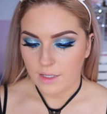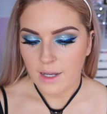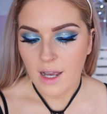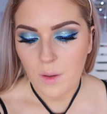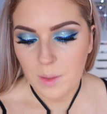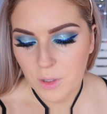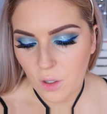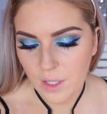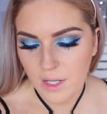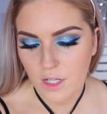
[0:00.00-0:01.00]
And now I'm
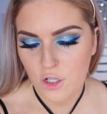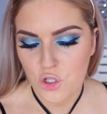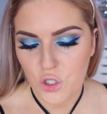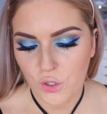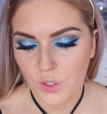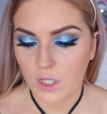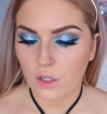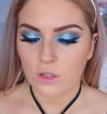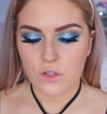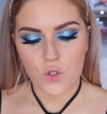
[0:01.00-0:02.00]
going to
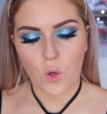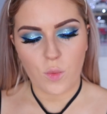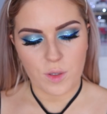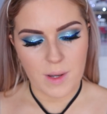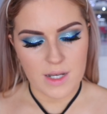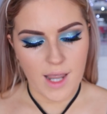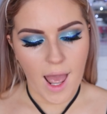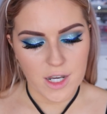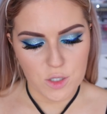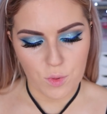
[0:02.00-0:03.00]
contour with my
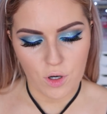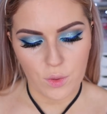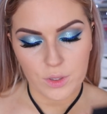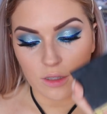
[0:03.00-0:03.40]
Tarte Pro